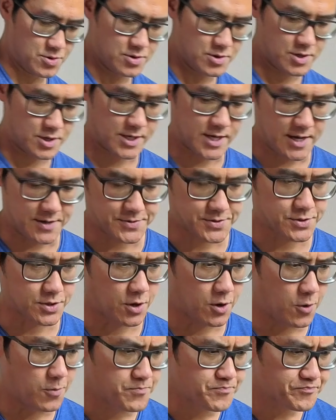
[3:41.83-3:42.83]
Okay,
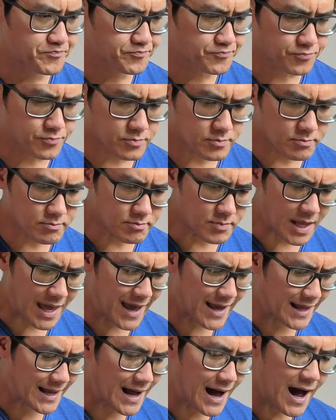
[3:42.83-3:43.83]
so I
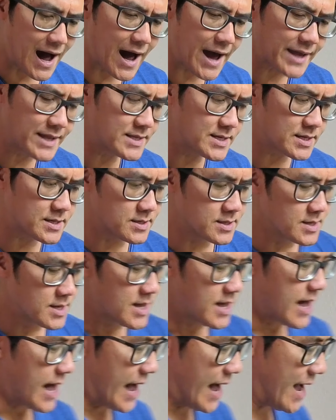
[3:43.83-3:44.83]
kind of
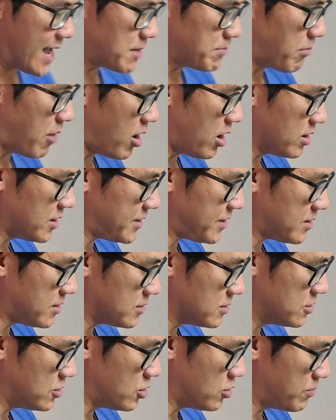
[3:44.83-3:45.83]
eyeball it a
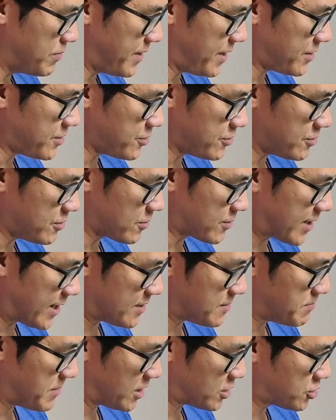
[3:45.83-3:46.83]
little bit, kind
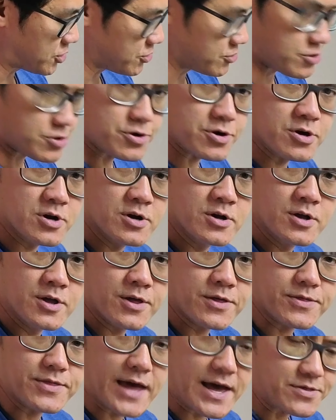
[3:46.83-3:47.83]
of make sure
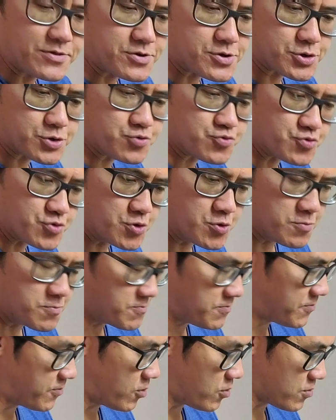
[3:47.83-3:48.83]
that there's
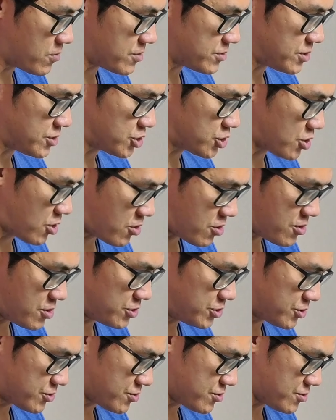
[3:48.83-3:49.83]
room for the
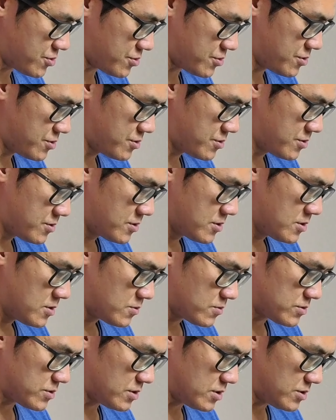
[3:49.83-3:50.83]
charger,
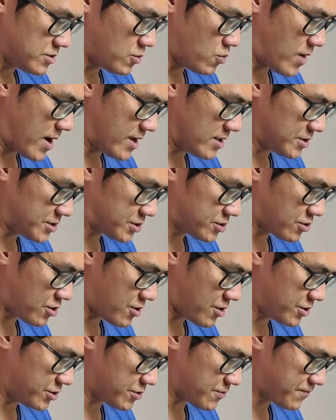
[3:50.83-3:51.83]
the wireless
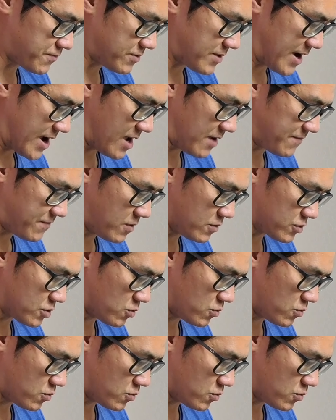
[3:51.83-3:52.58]
charger for the iPhone to